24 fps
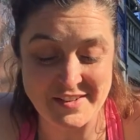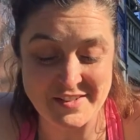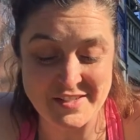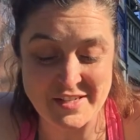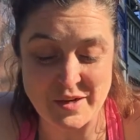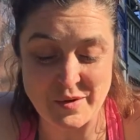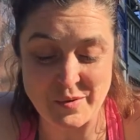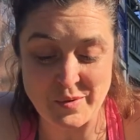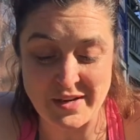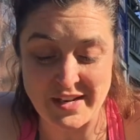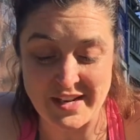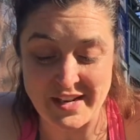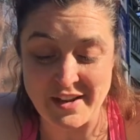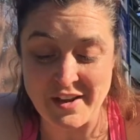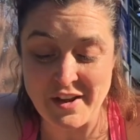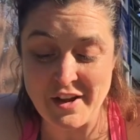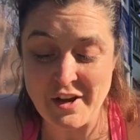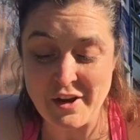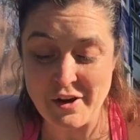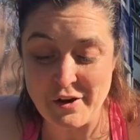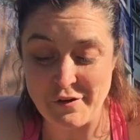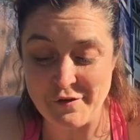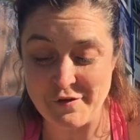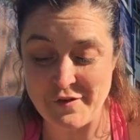Tony,
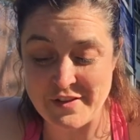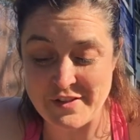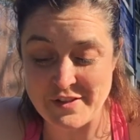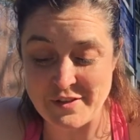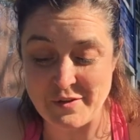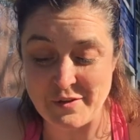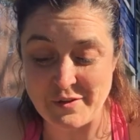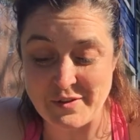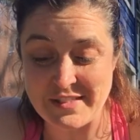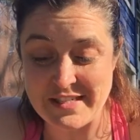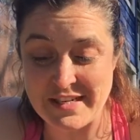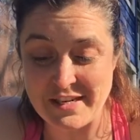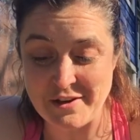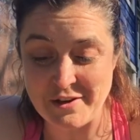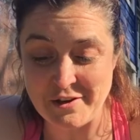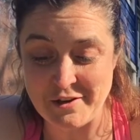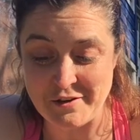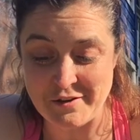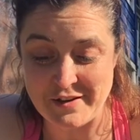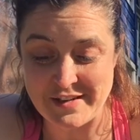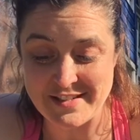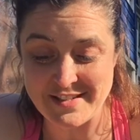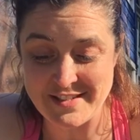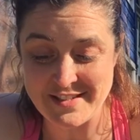her physical
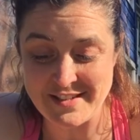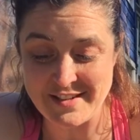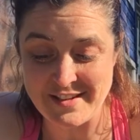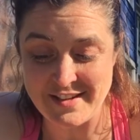terrorist,